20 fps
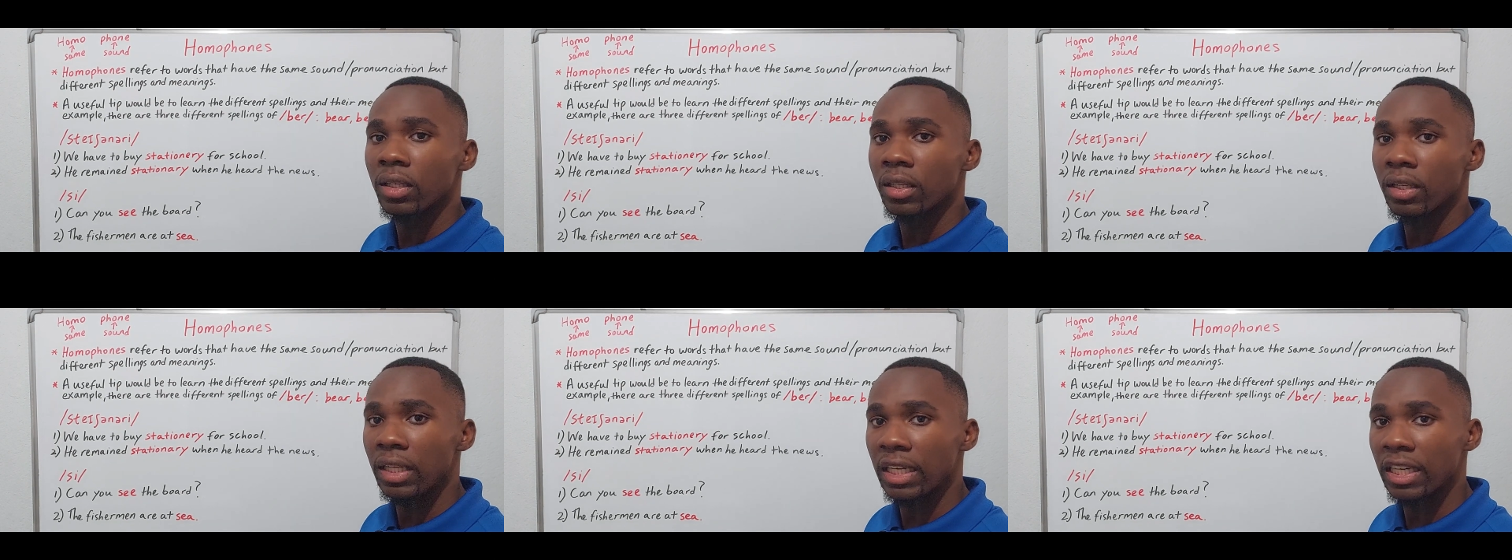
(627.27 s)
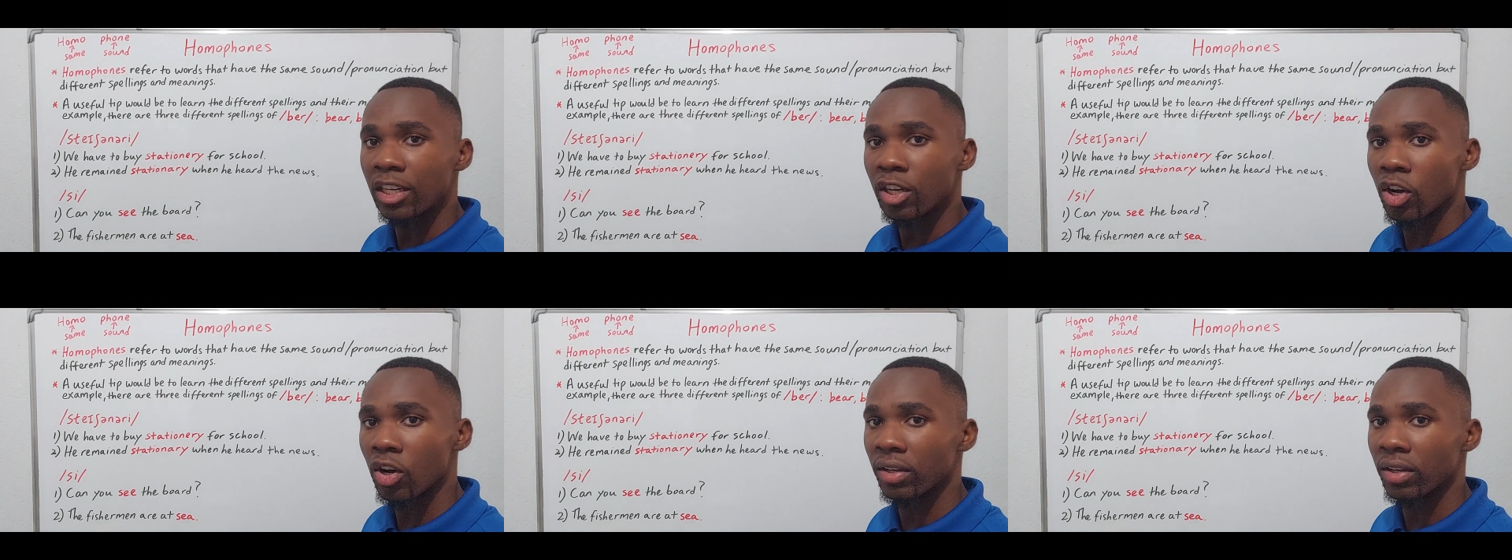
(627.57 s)
the
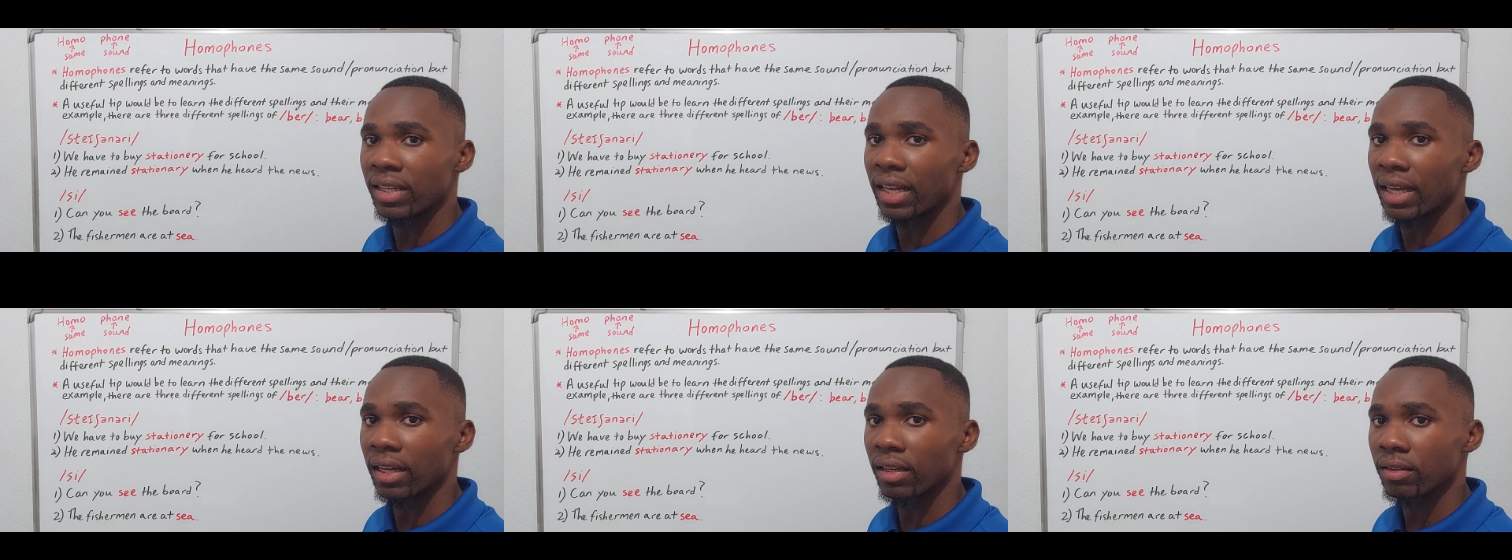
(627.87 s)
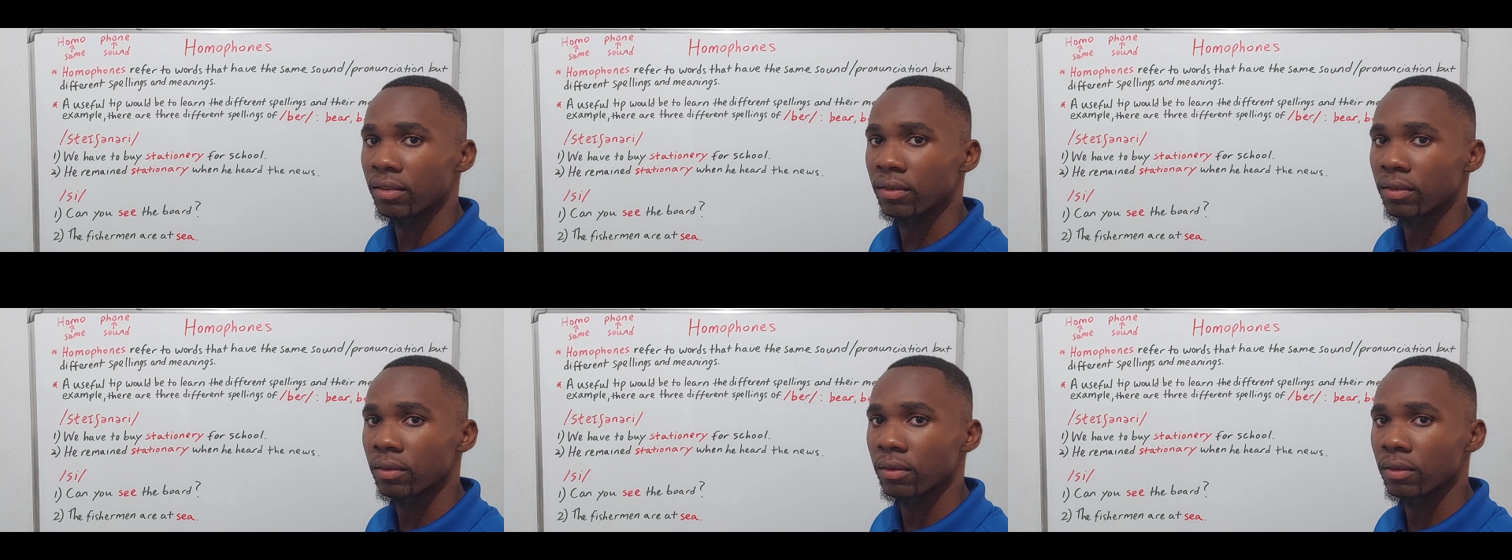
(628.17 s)

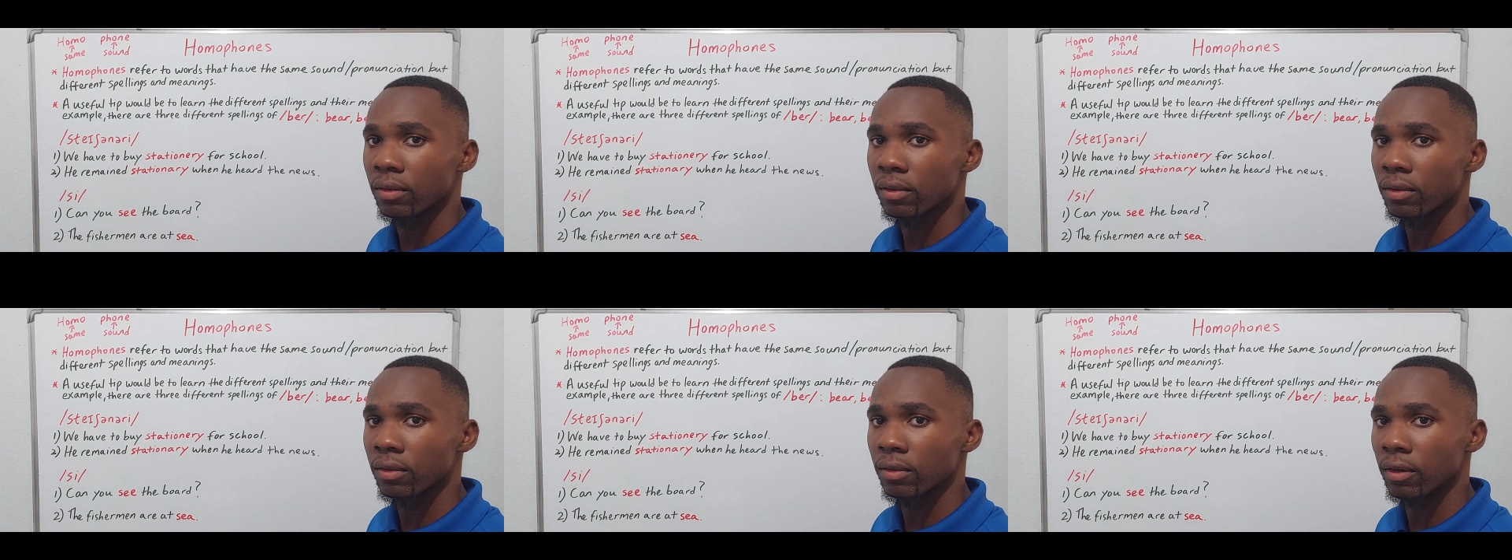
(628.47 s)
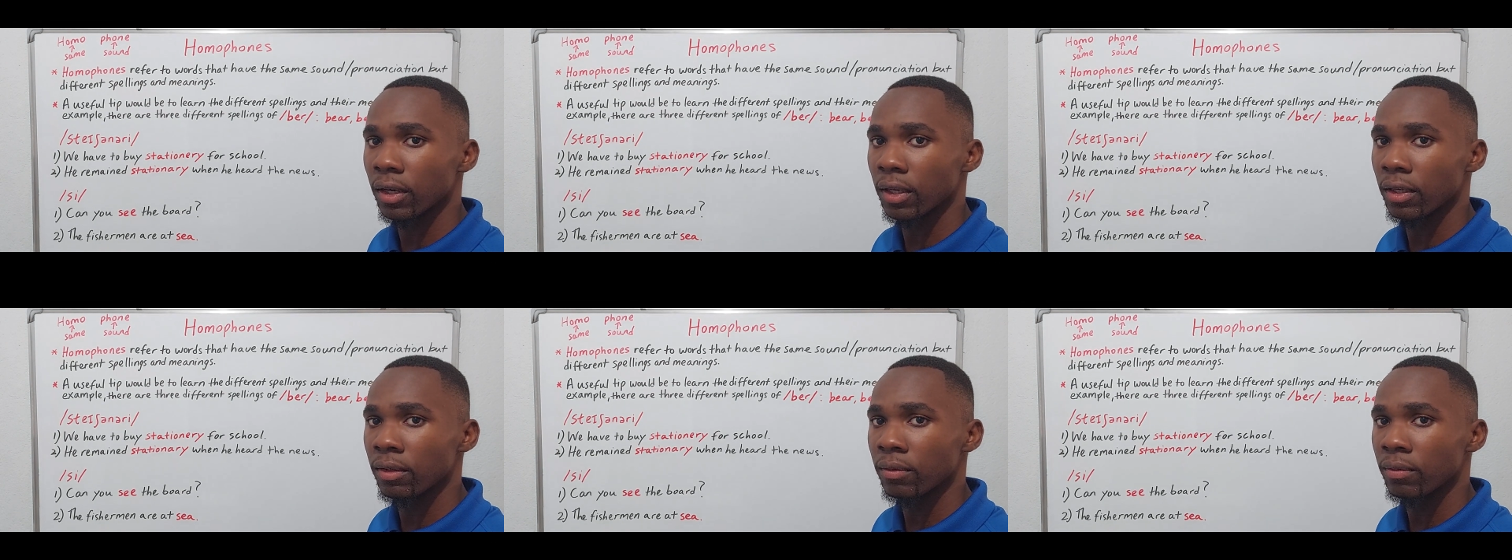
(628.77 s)
context,
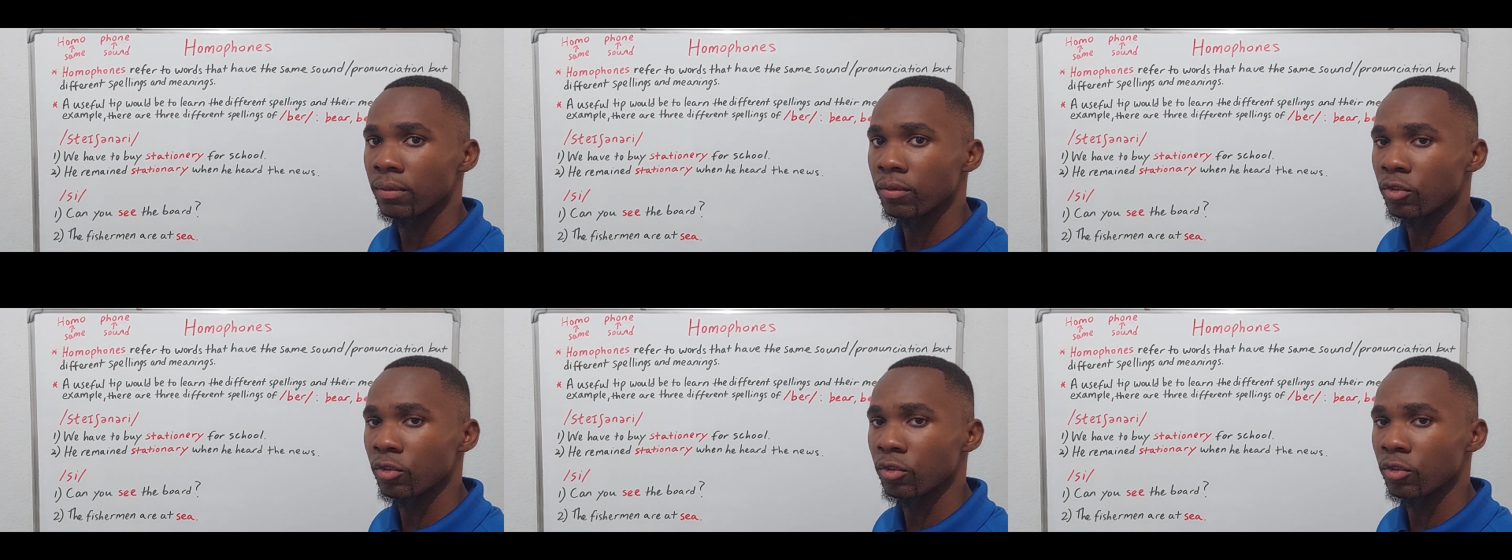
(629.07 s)
right?